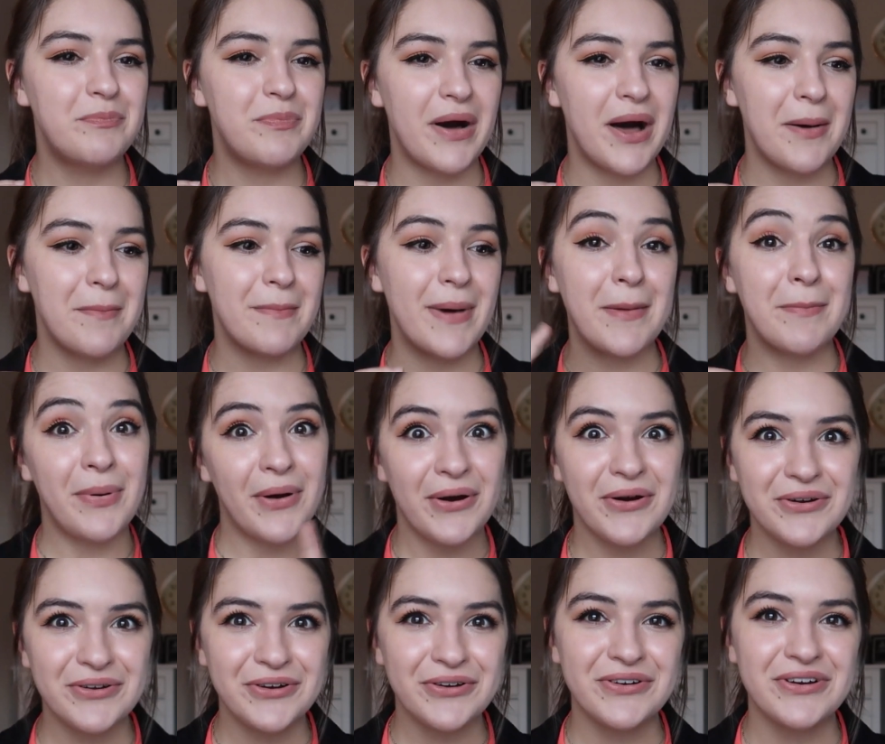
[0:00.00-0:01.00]
but my
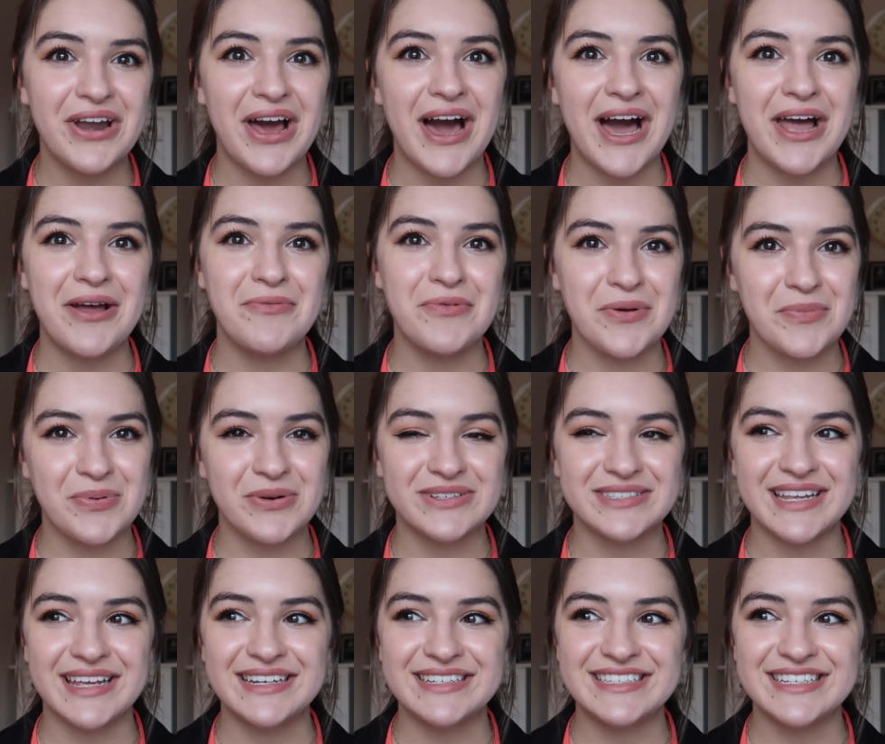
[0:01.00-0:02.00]
partner and I were
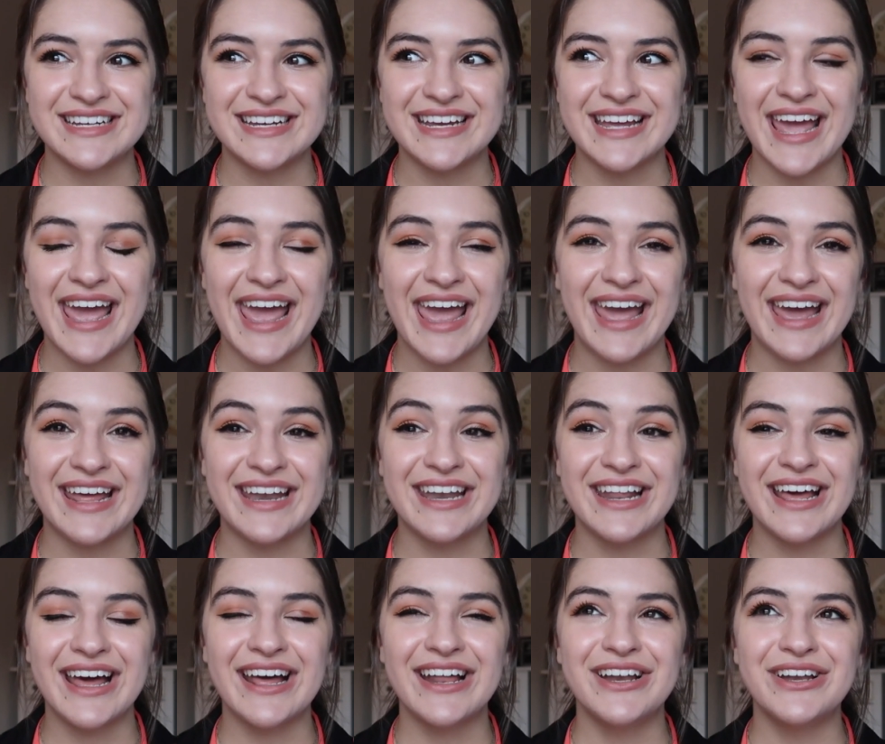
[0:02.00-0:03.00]
presenting,
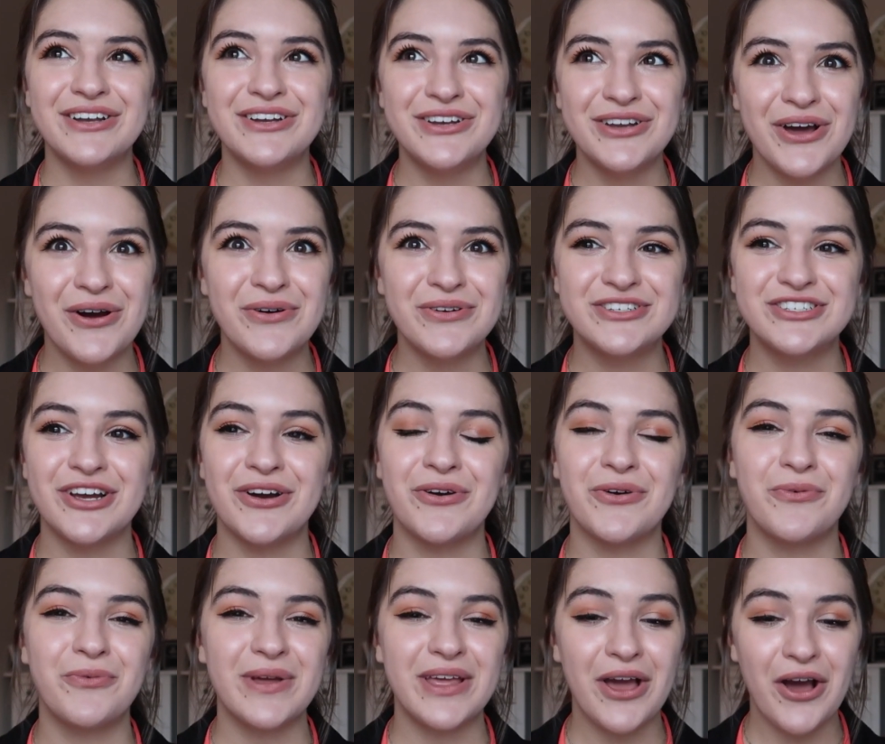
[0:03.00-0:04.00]
and no
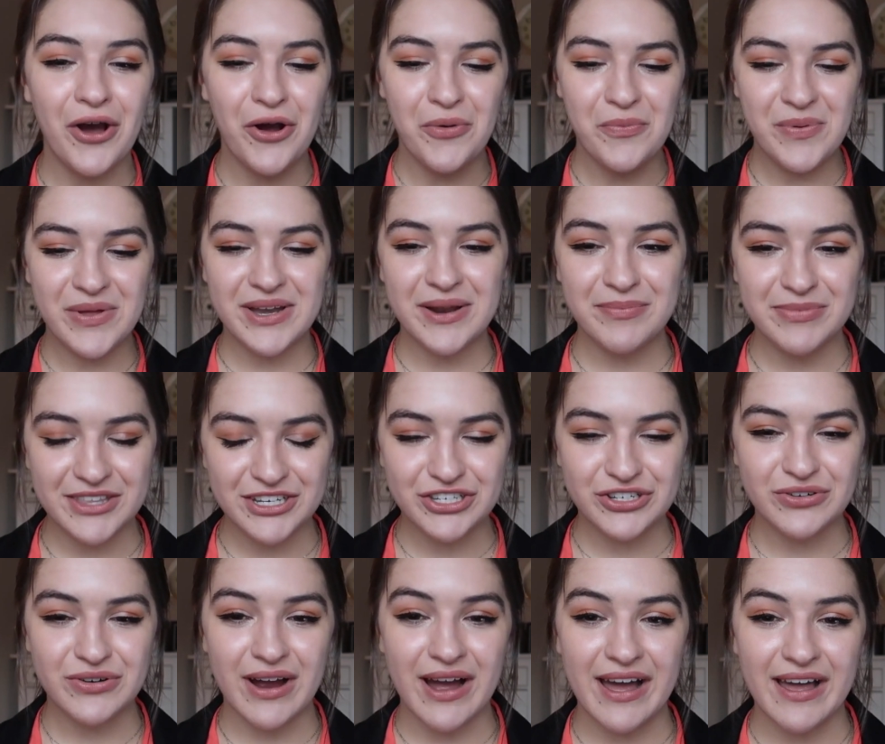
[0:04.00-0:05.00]
joke, we opened up
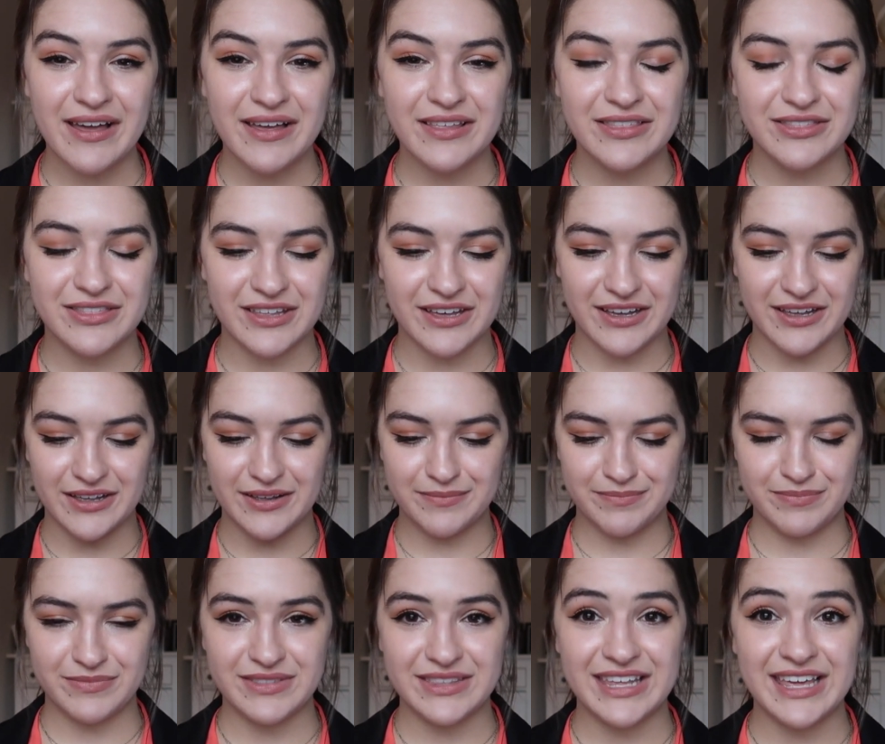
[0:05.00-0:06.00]

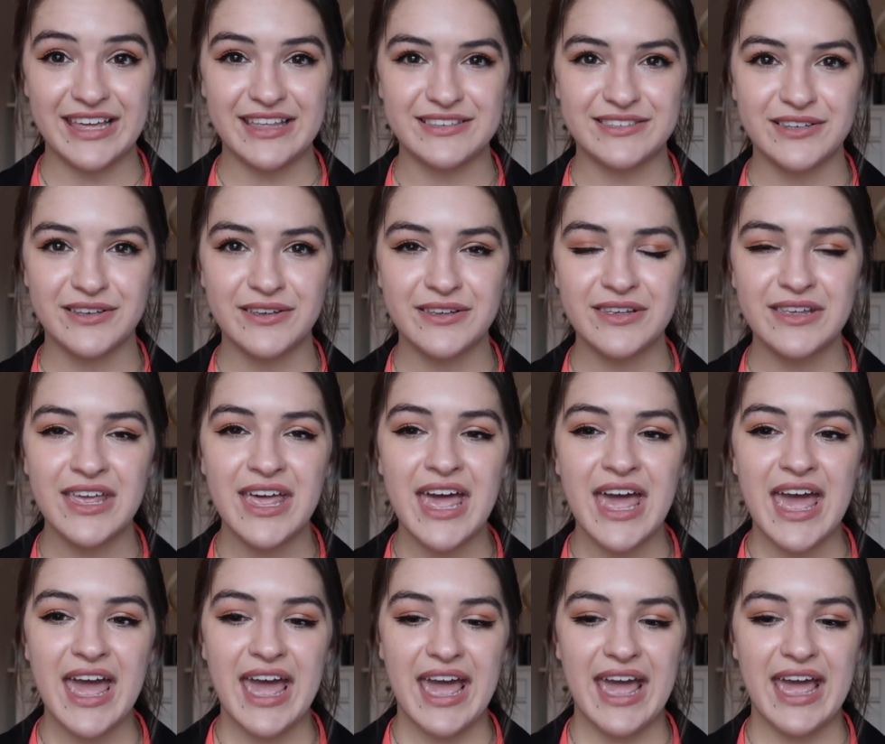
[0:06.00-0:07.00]
the easel,
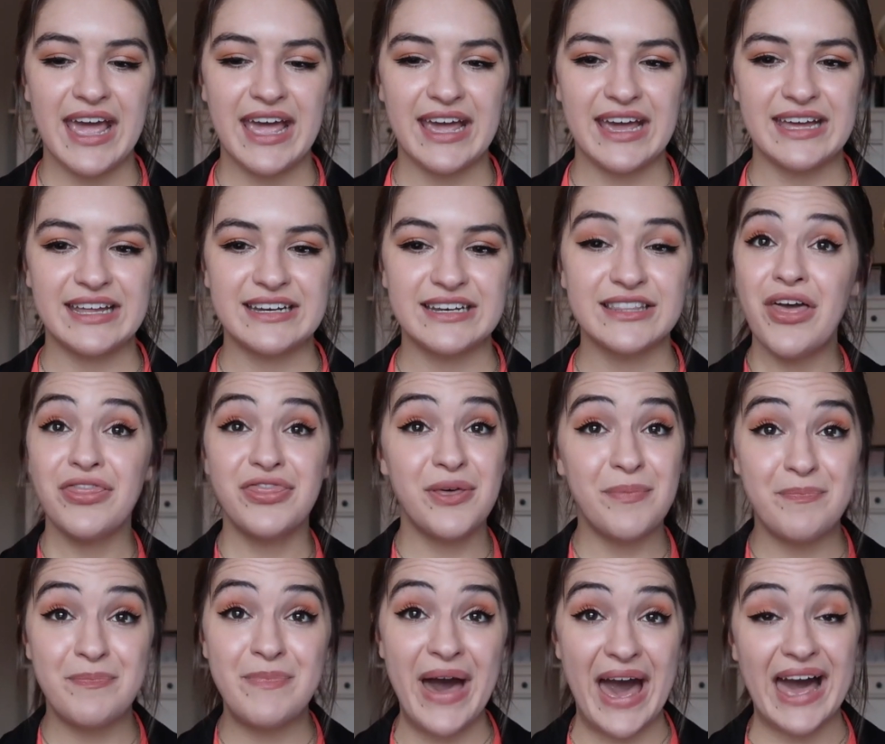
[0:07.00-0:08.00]
and
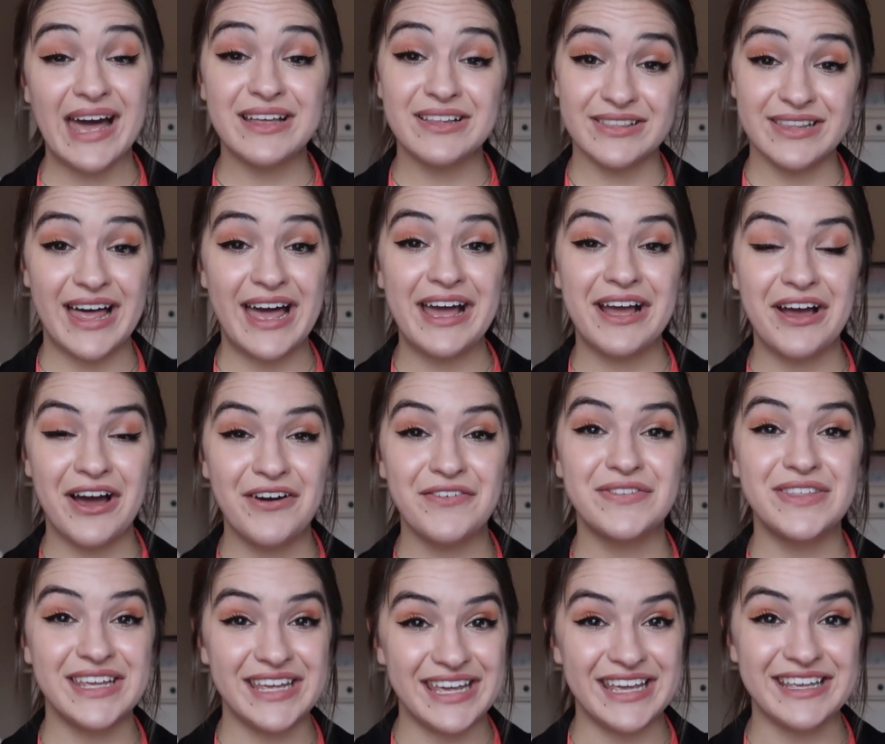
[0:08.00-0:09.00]
the back leg
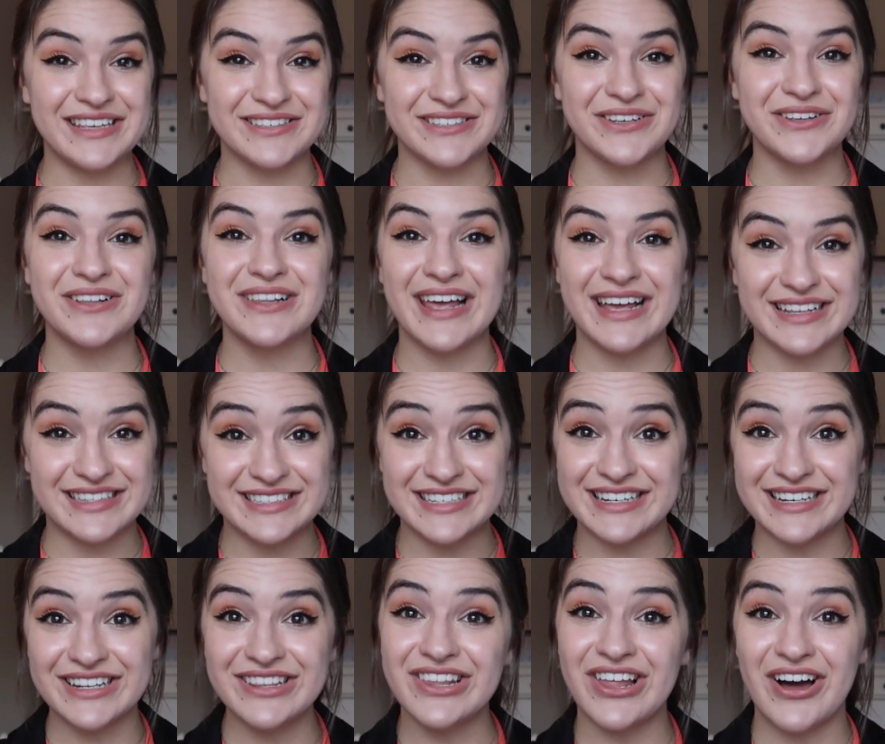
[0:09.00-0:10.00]
of the easel like
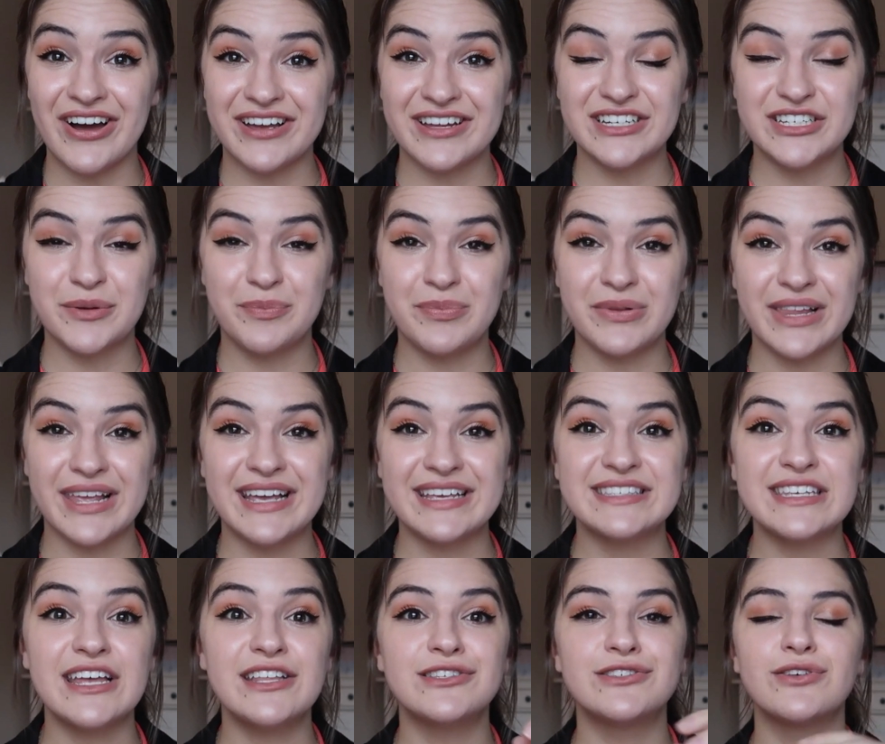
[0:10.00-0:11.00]
didn't lock into
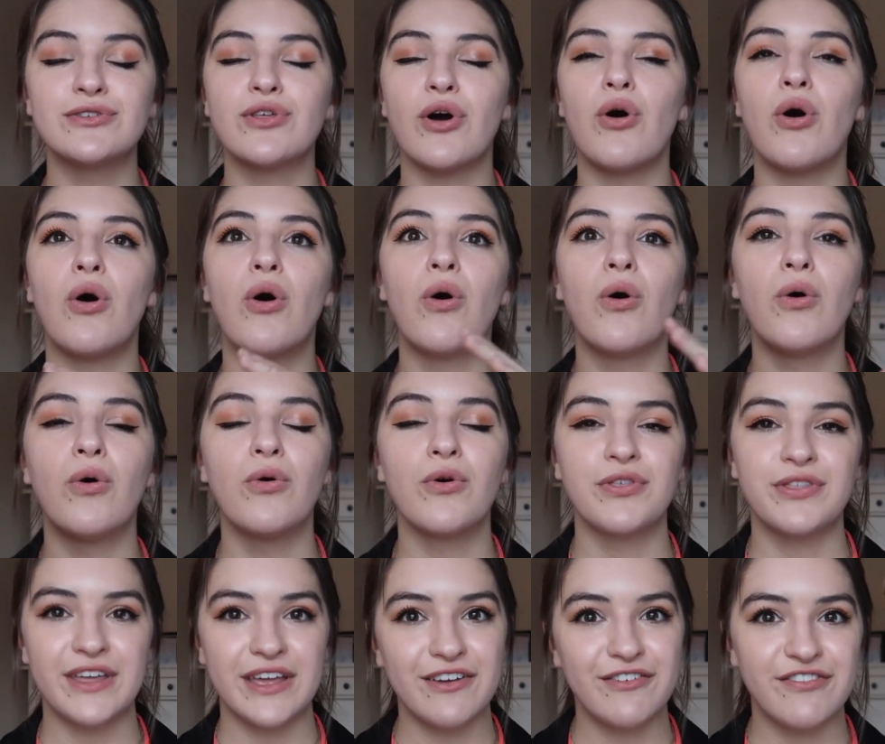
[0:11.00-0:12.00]
place, and so the
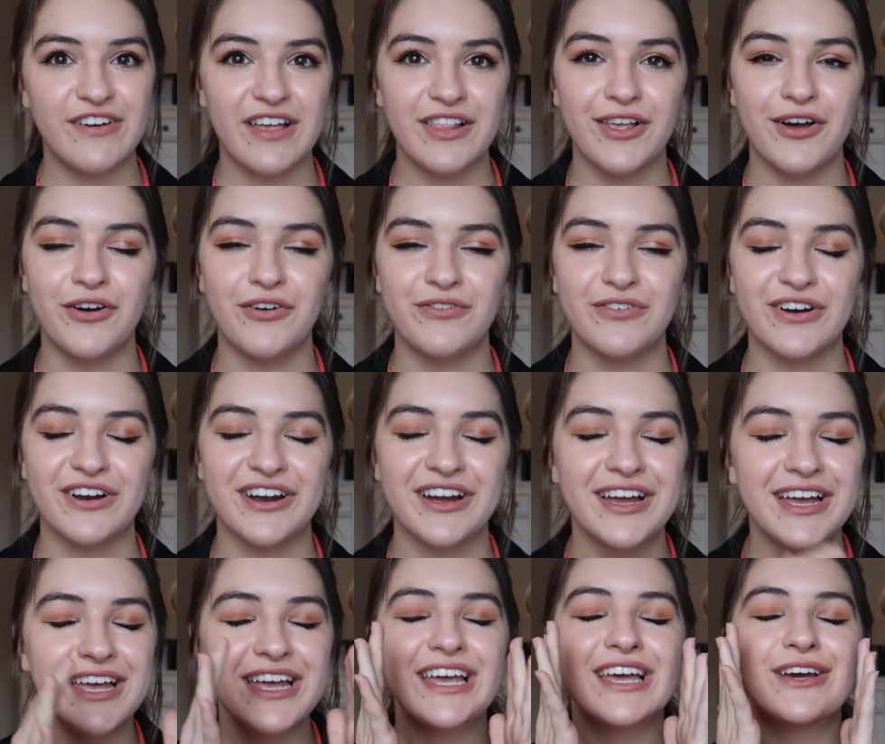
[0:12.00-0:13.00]
whole thing fell over.